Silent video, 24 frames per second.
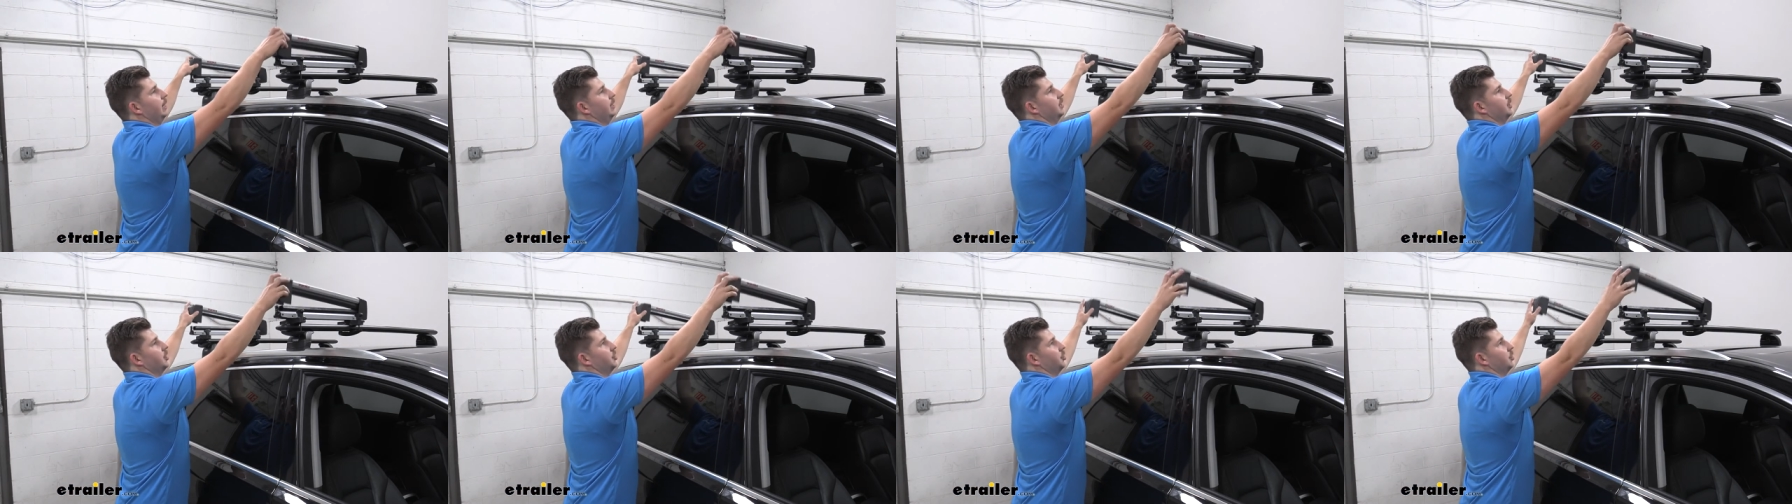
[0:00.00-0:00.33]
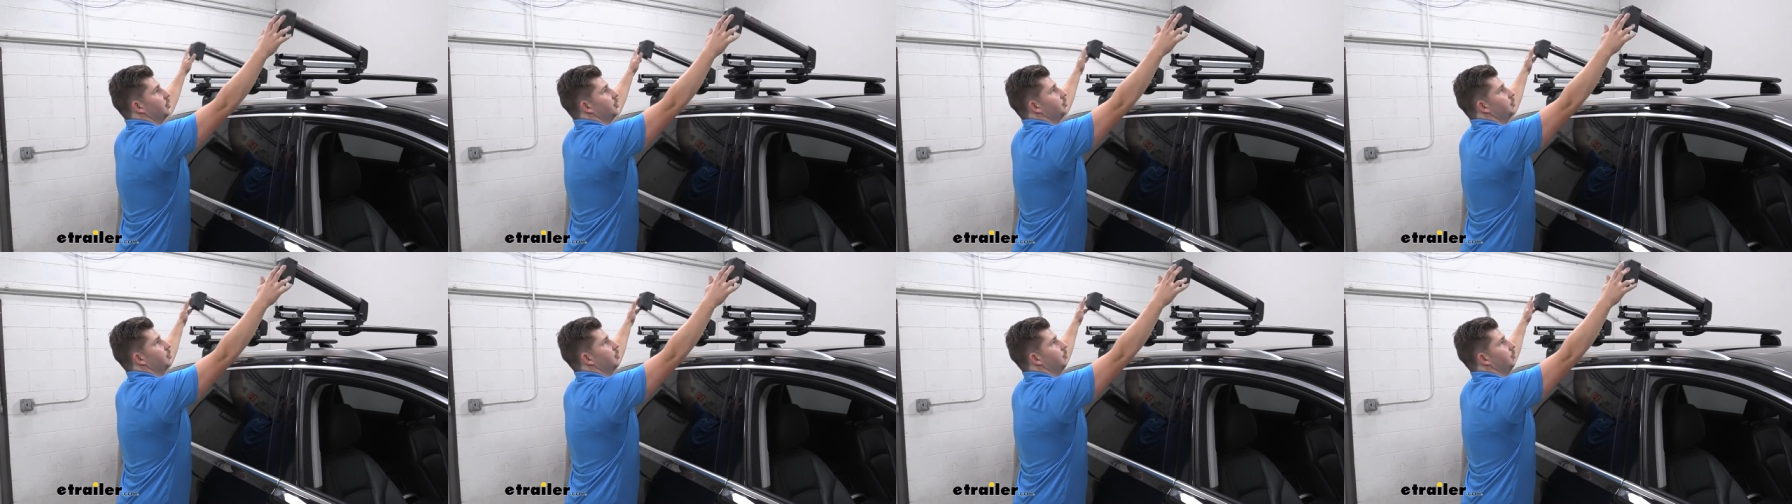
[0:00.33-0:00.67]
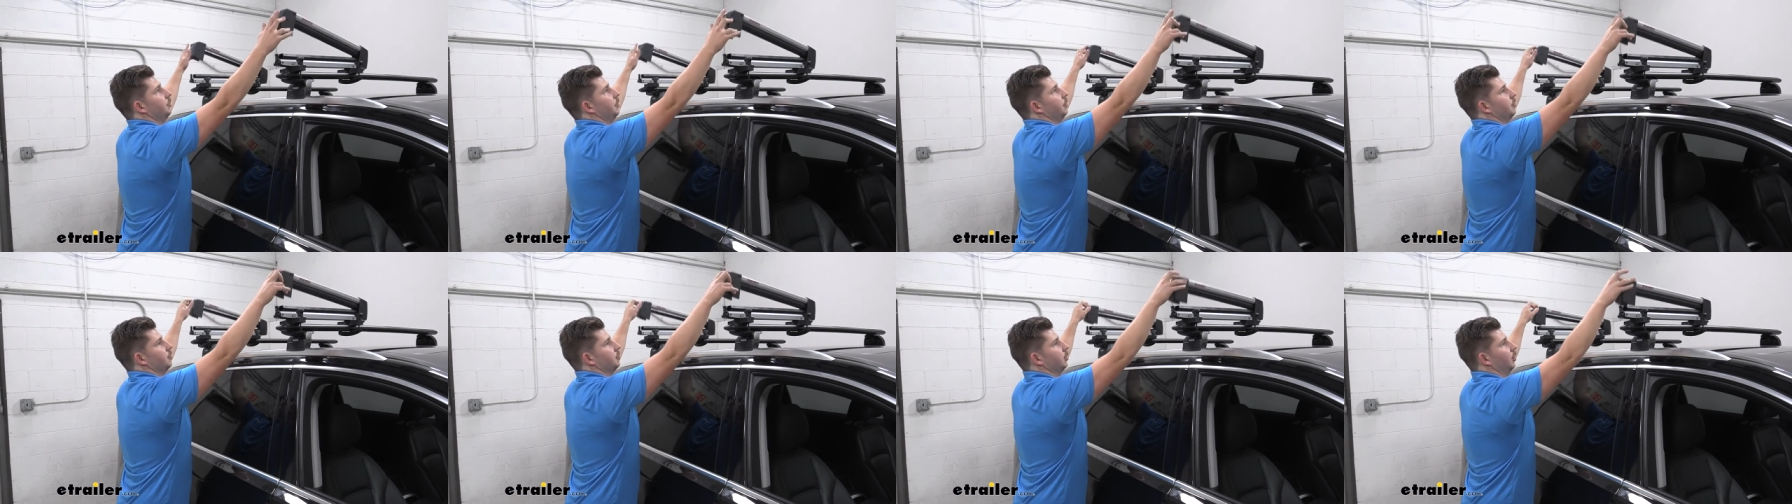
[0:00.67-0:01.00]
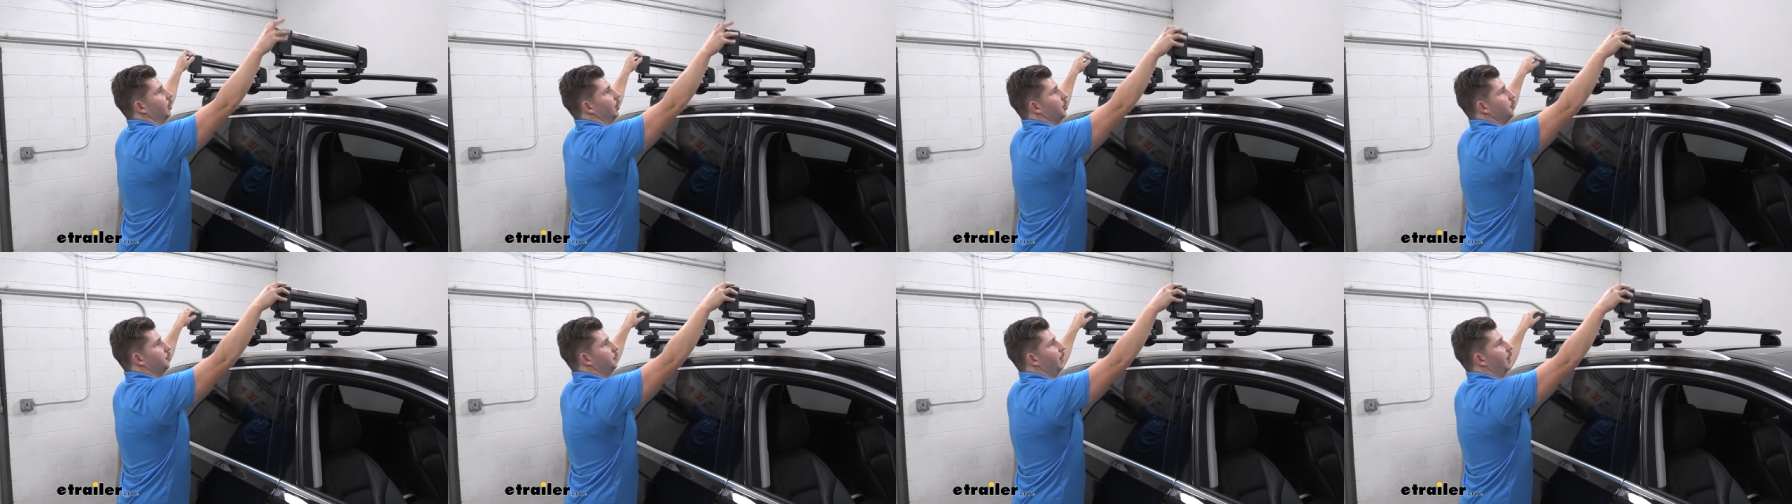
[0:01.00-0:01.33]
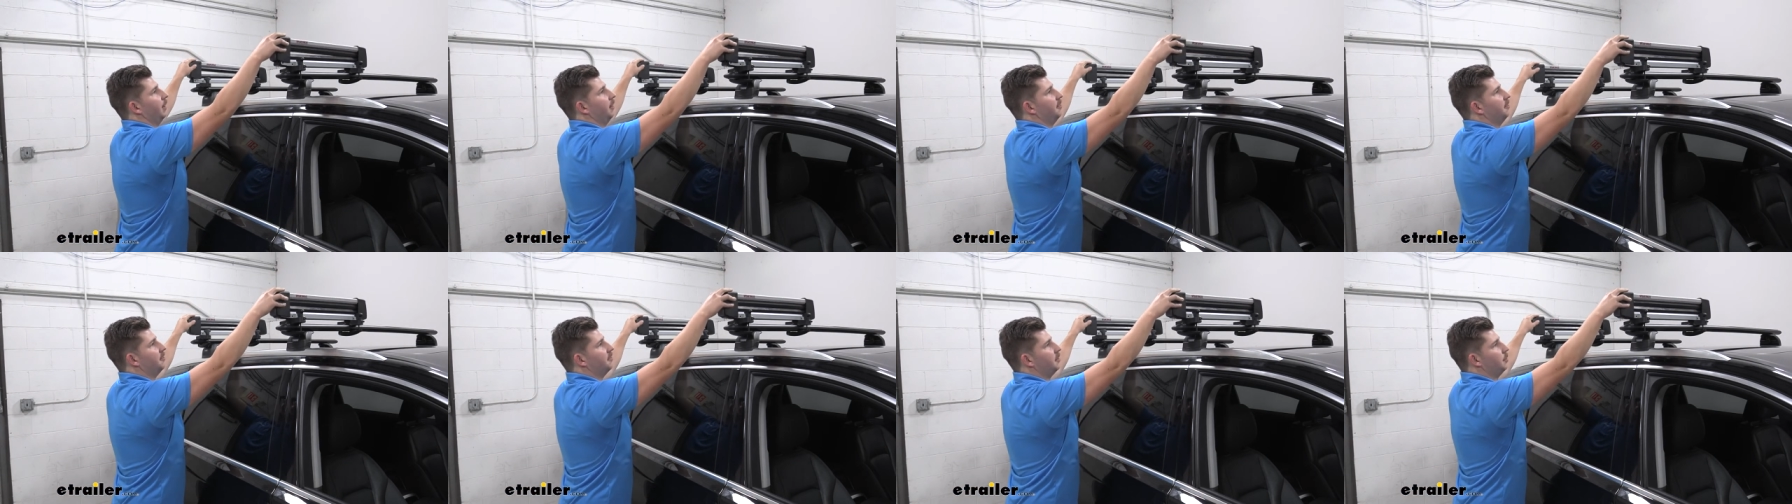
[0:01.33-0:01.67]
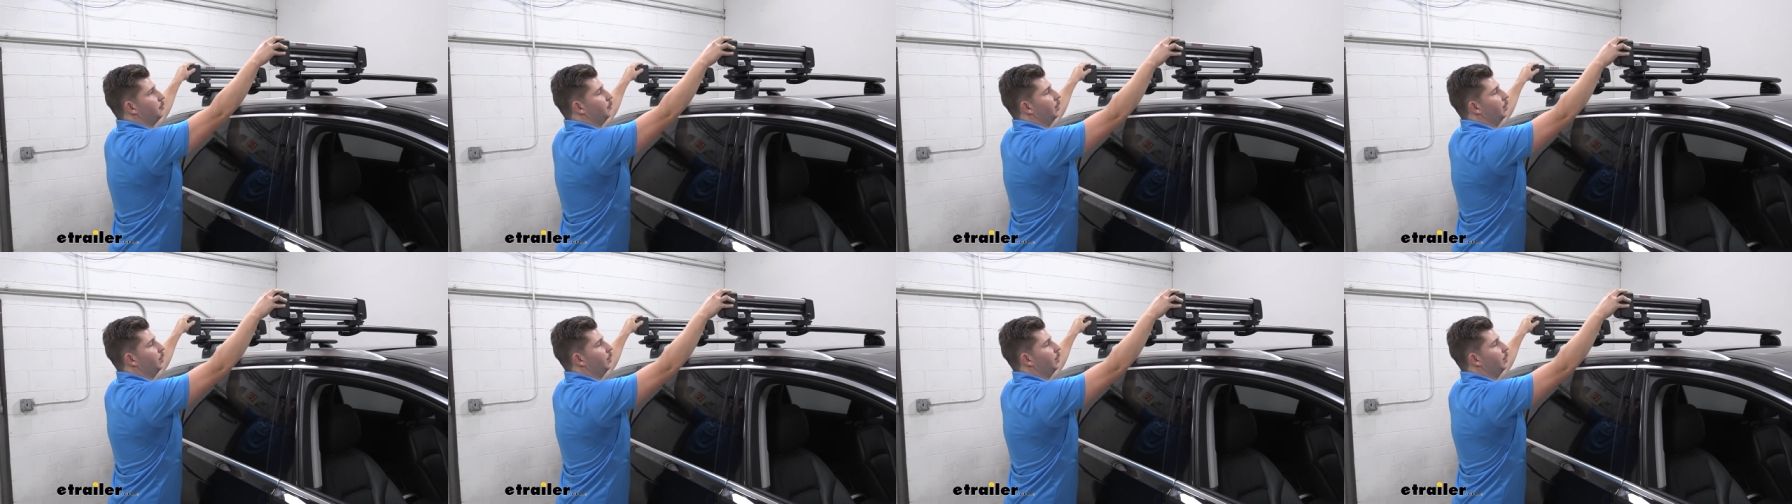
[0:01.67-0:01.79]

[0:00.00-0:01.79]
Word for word: addition to those large buttons,